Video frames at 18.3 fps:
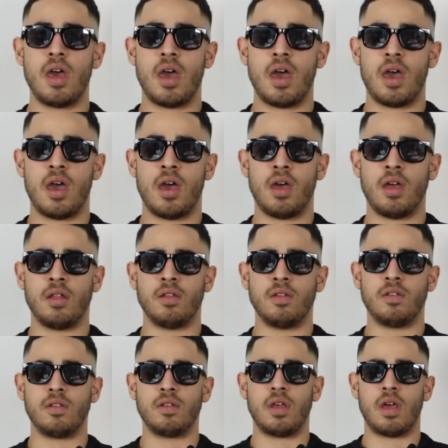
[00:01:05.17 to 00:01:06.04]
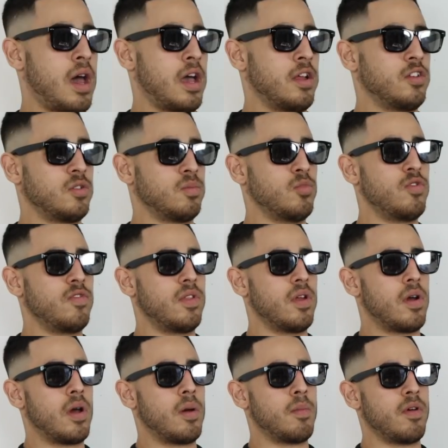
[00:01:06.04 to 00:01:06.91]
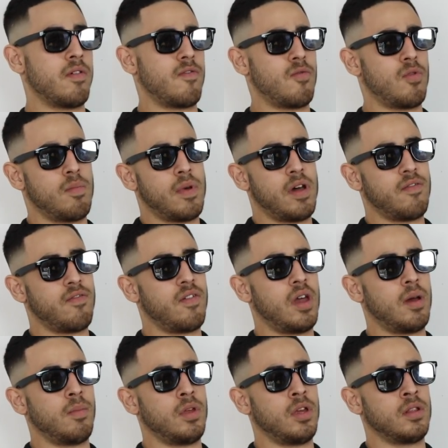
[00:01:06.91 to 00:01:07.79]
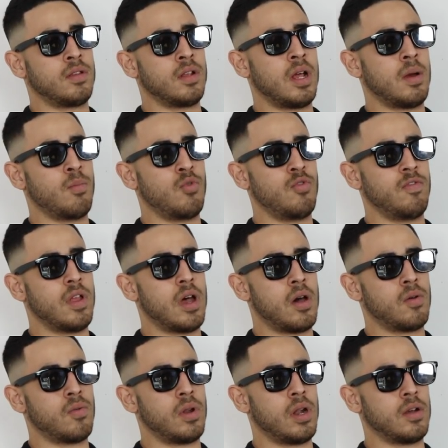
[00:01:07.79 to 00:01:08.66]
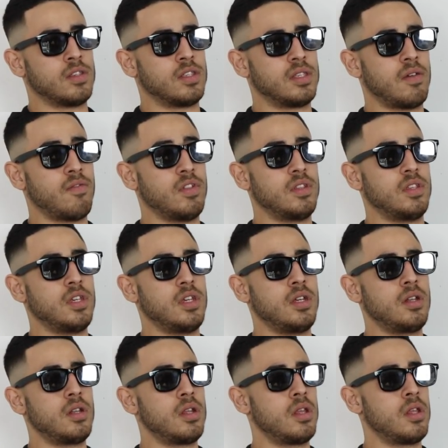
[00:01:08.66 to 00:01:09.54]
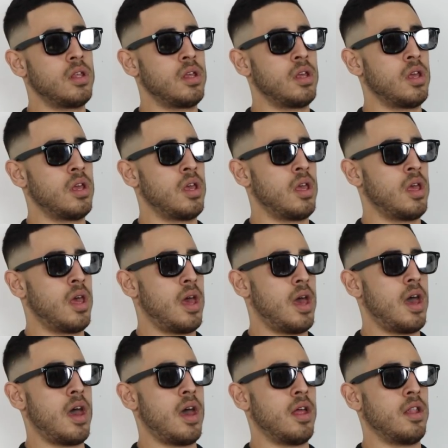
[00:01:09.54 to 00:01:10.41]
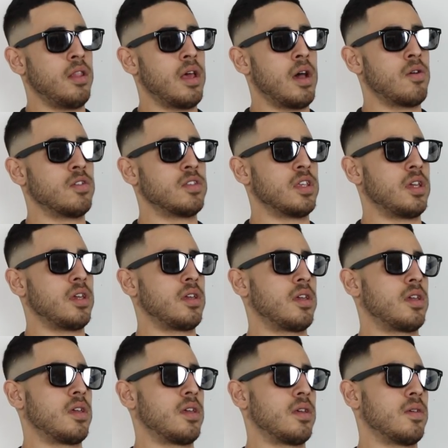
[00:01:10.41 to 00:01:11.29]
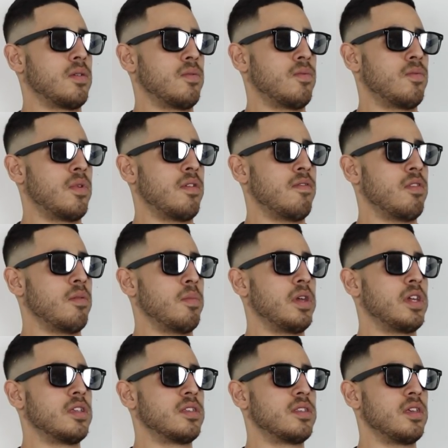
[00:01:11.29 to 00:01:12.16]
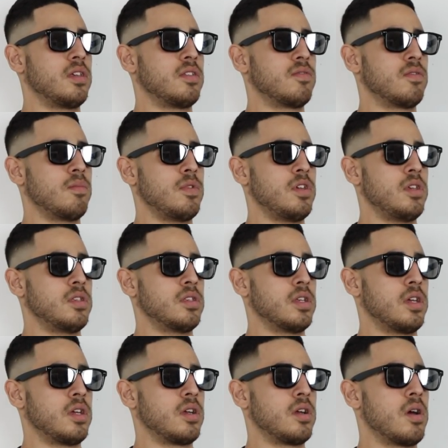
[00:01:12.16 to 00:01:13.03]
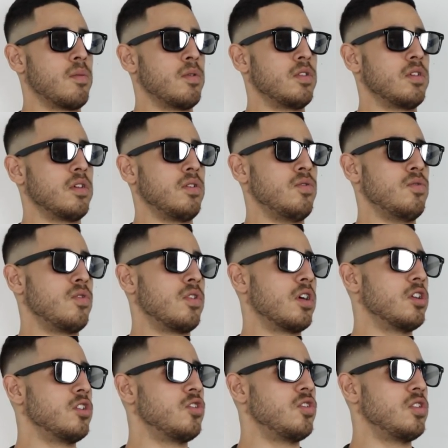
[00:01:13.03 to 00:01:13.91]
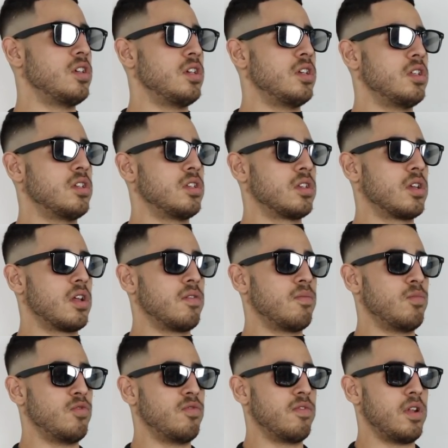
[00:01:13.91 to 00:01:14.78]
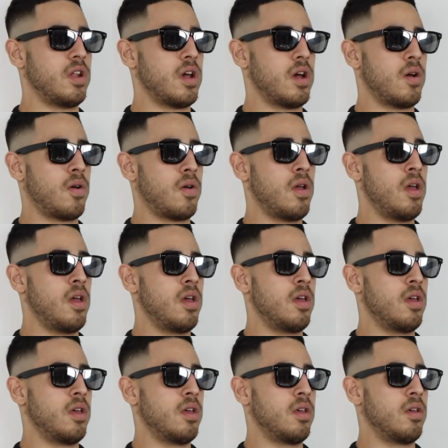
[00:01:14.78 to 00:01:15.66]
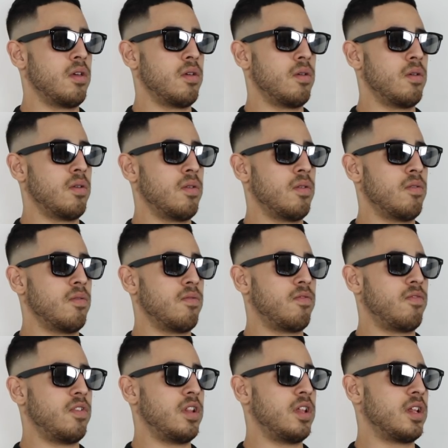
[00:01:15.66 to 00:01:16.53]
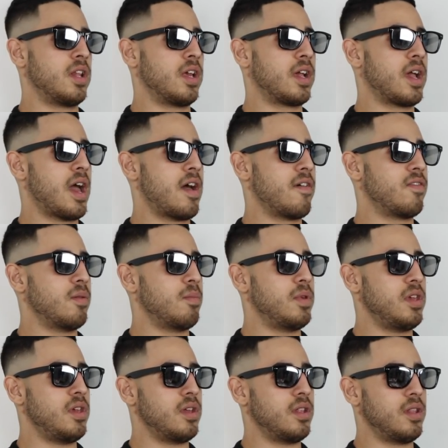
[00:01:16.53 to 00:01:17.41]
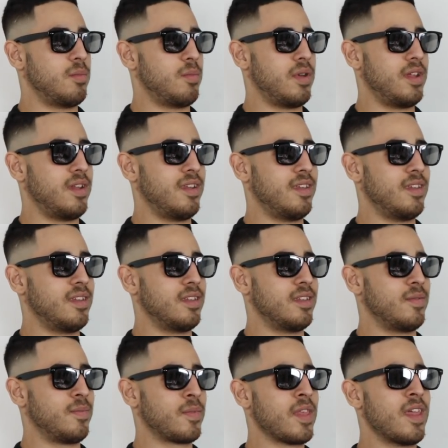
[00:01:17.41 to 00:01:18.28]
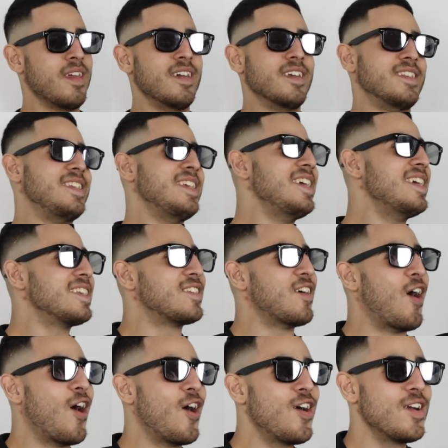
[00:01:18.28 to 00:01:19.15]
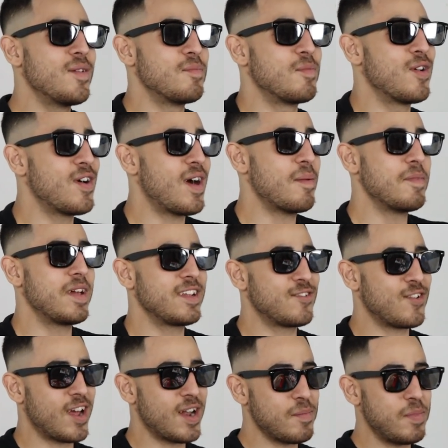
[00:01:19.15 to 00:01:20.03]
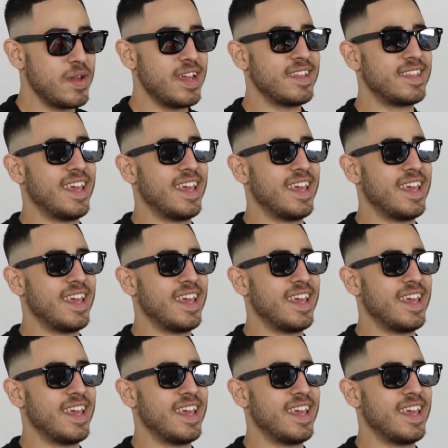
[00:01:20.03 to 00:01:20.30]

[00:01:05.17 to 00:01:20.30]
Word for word: And I just moved down with my family until I moved out when I was 17. And that was like one of the biggest things for me is like coming to a new country and just kind of moving out, feeling like I have to be independent. See, it's hard, bro. I'm like trying to pay